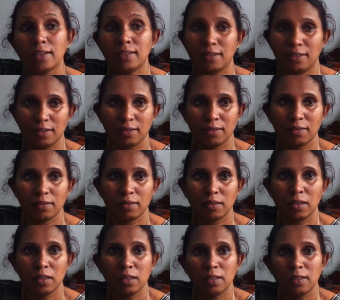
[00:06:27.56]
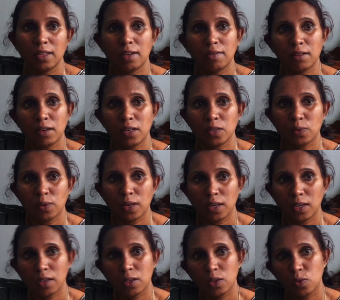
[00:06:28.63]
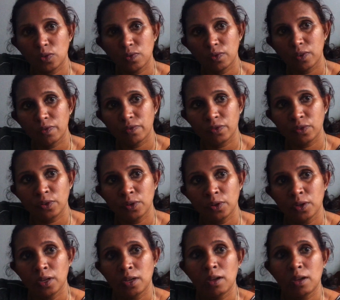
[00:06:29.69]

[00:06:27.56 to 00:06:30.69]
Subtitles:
density. That one is very useful for